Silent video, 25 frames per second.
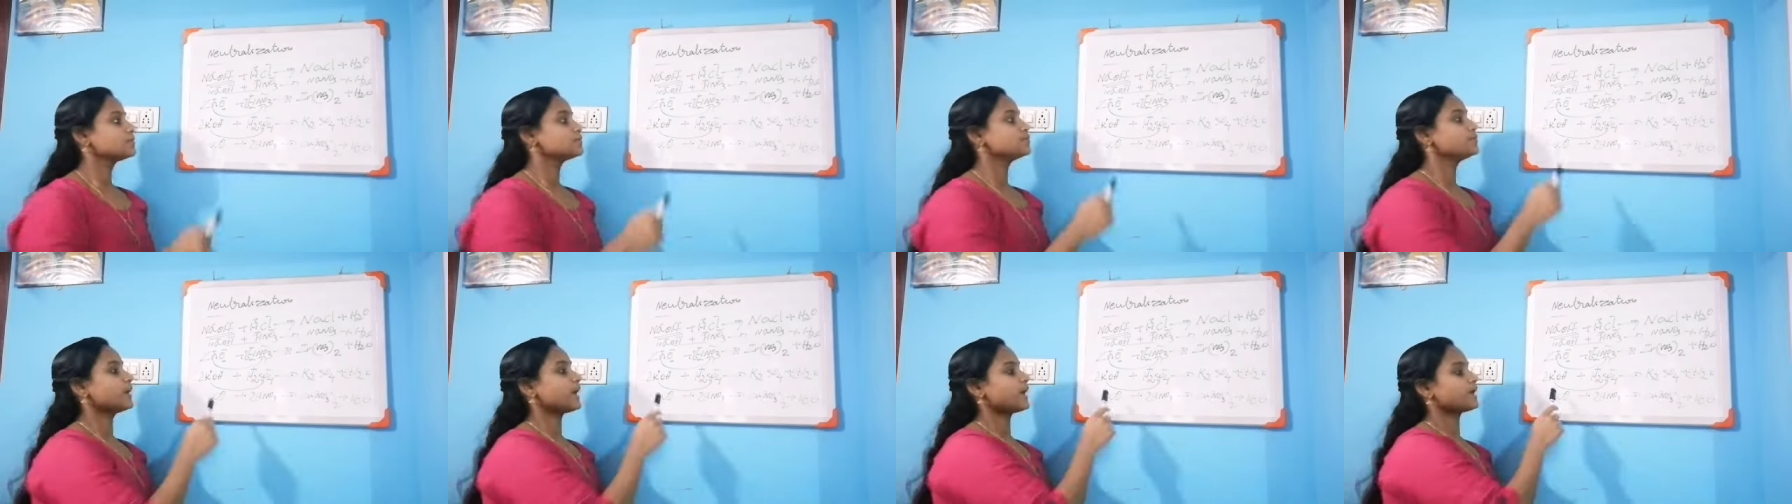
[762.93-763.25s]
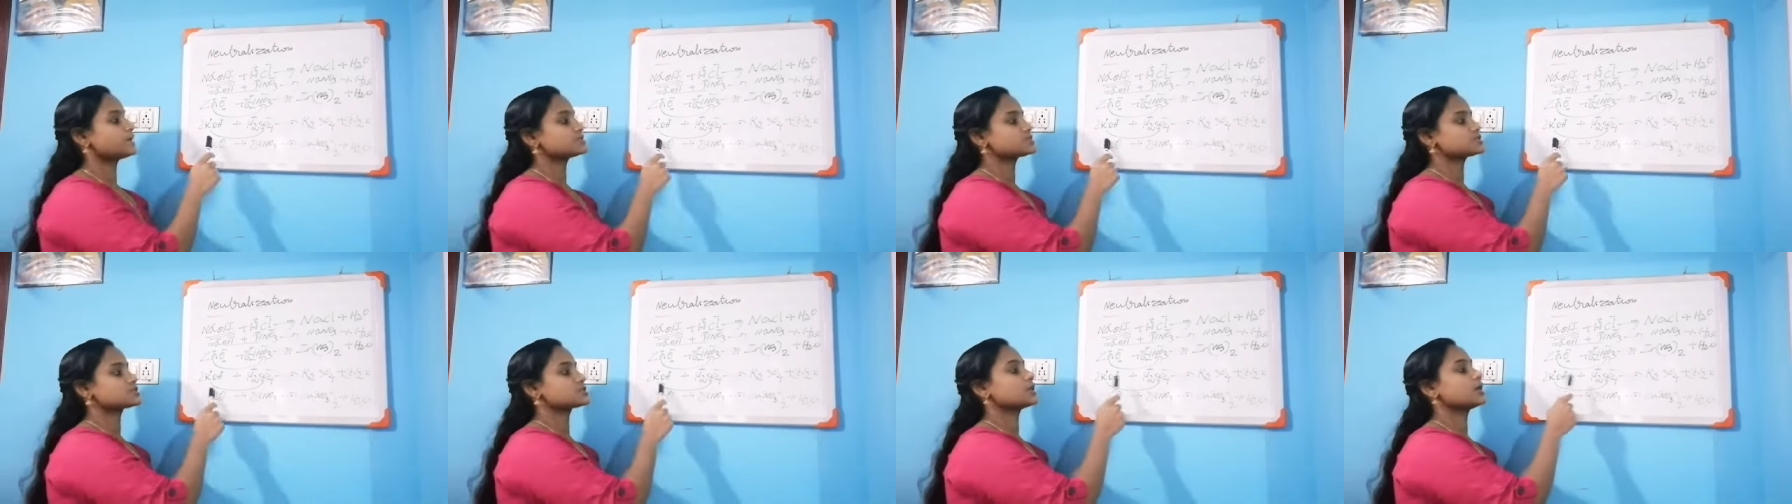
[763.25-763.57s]

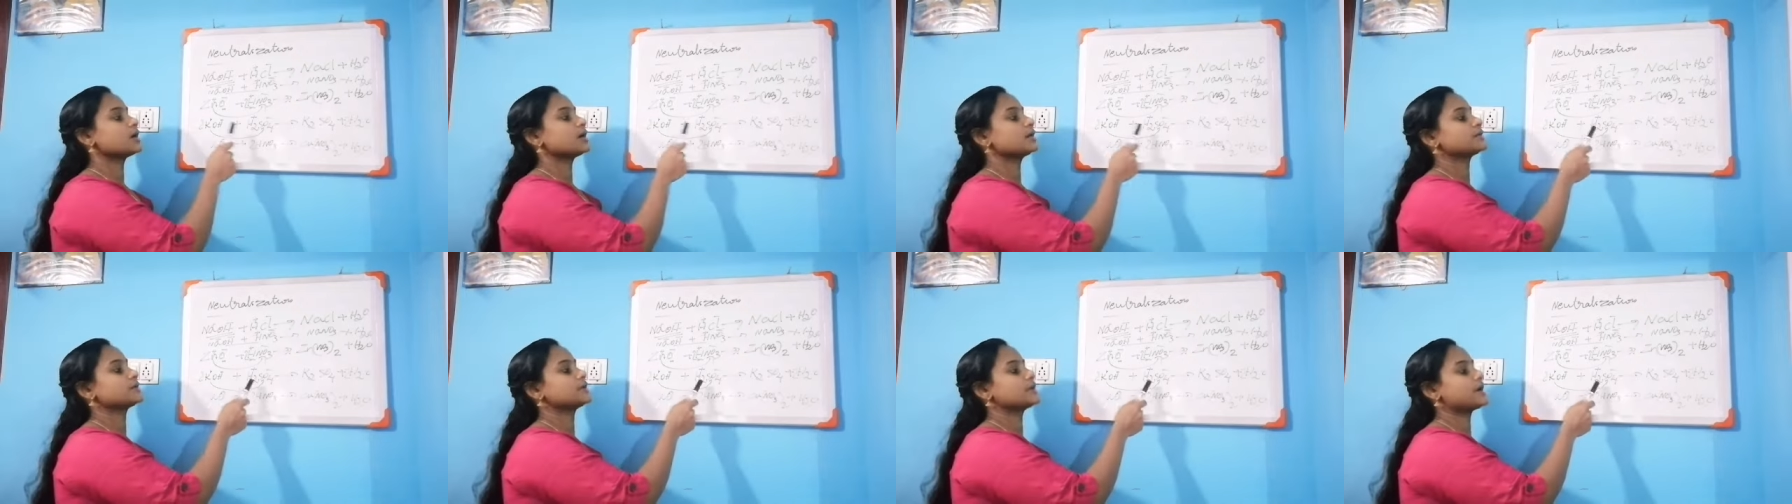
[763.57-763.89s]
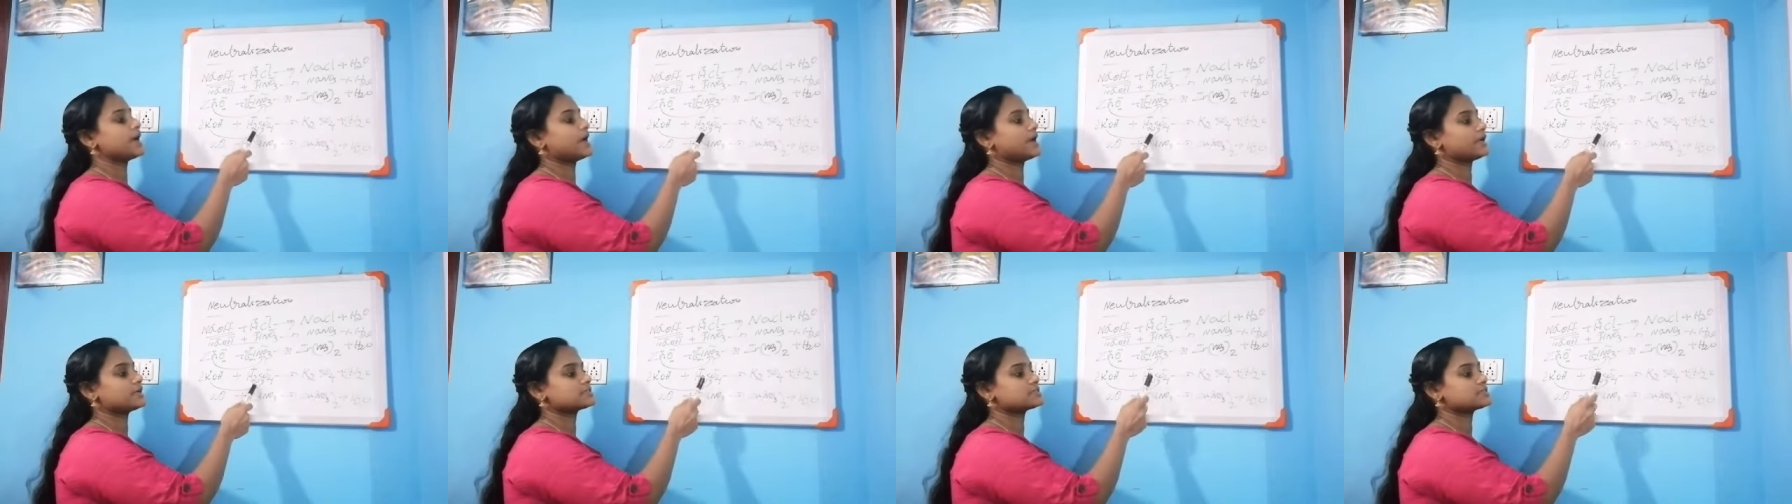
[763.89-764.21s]
Base and
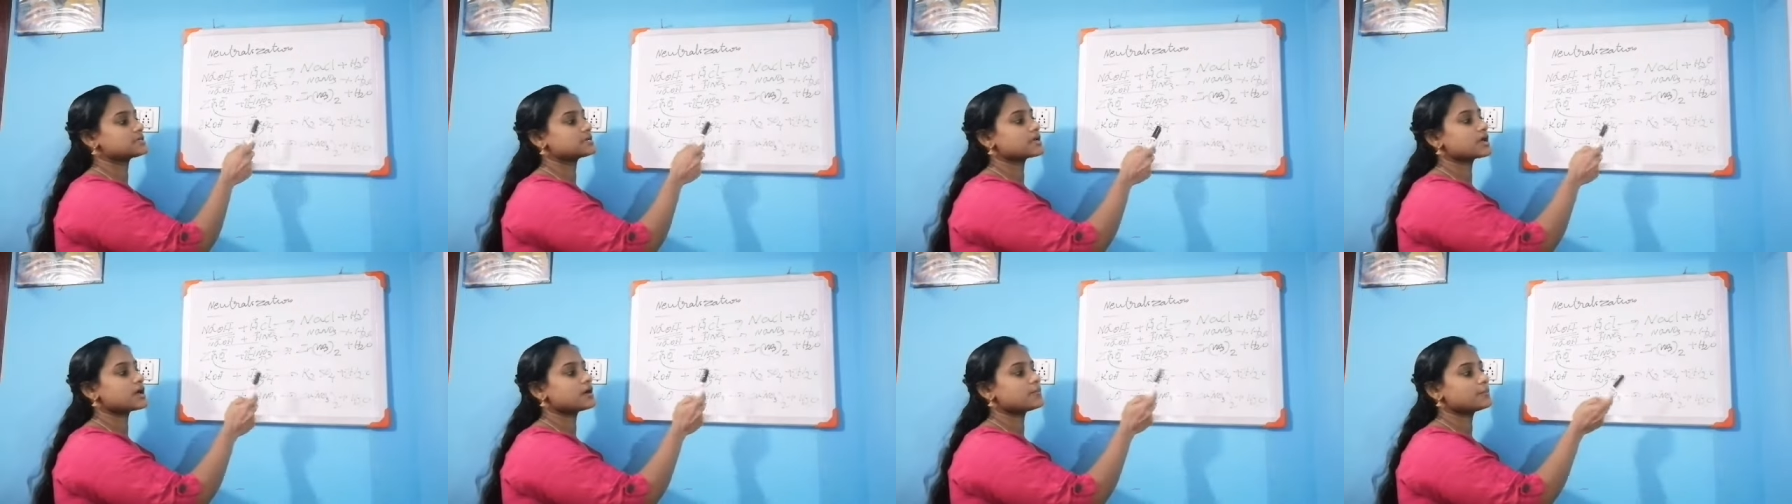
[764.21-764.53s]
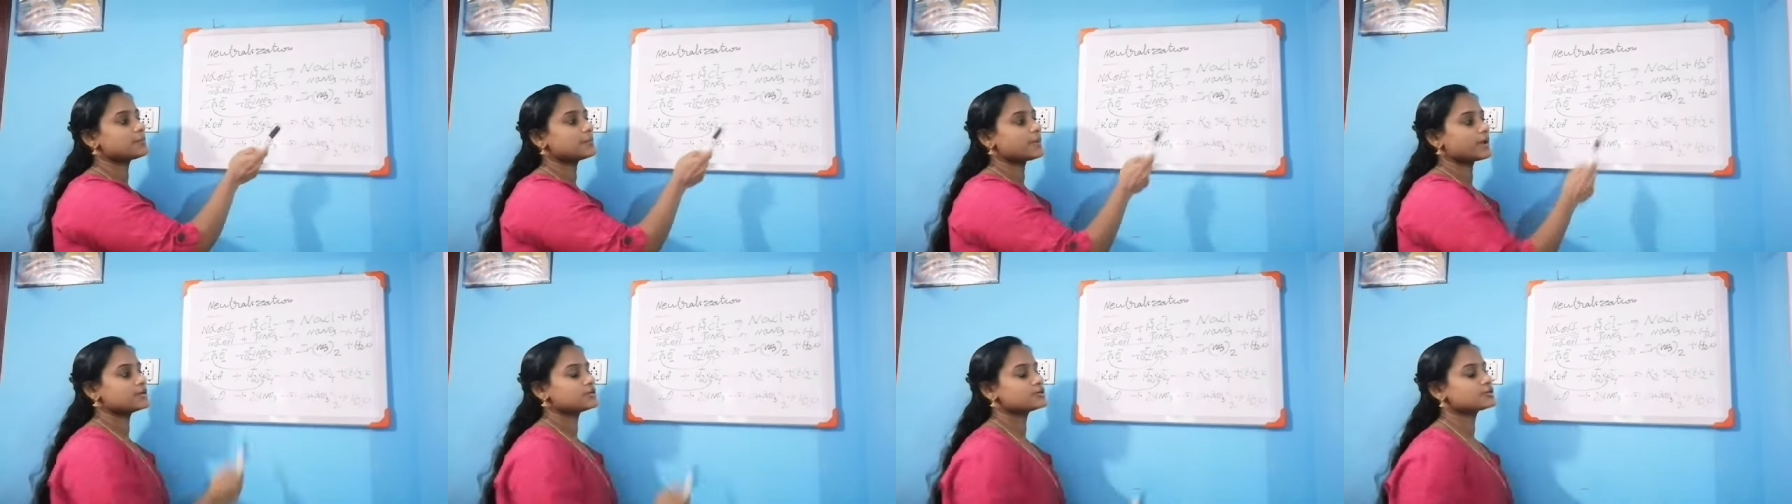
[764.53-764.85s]
acid
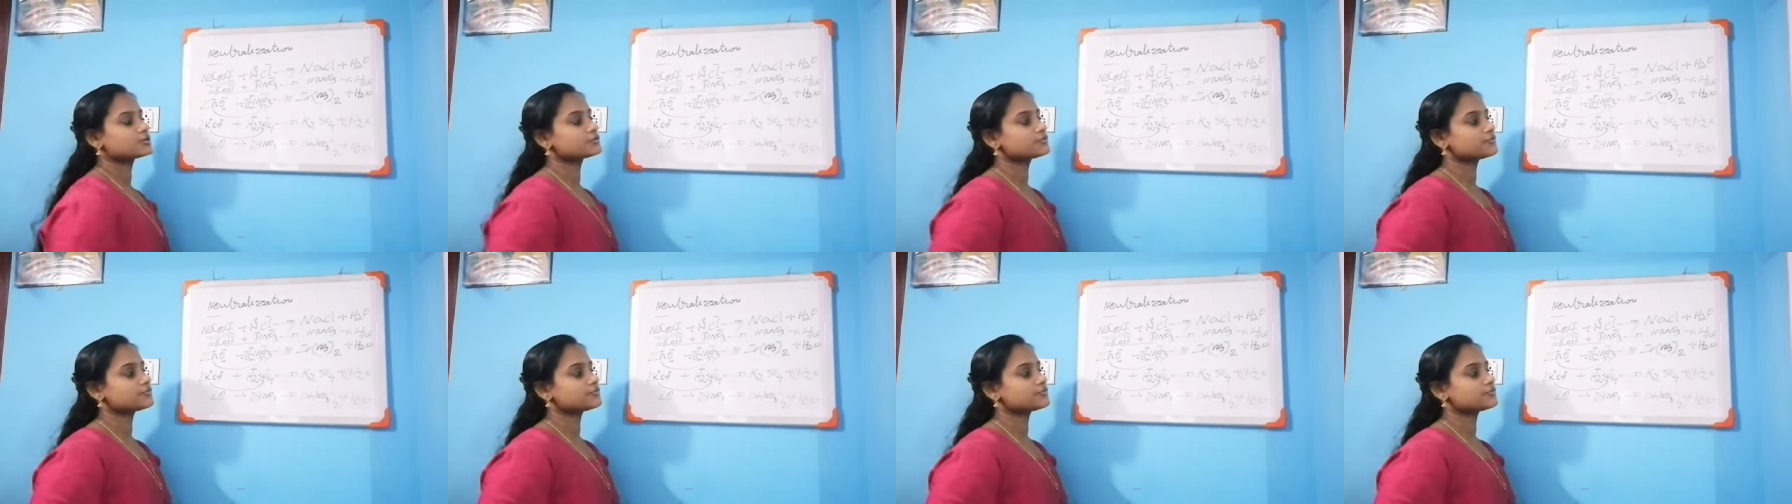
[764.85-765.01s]
combine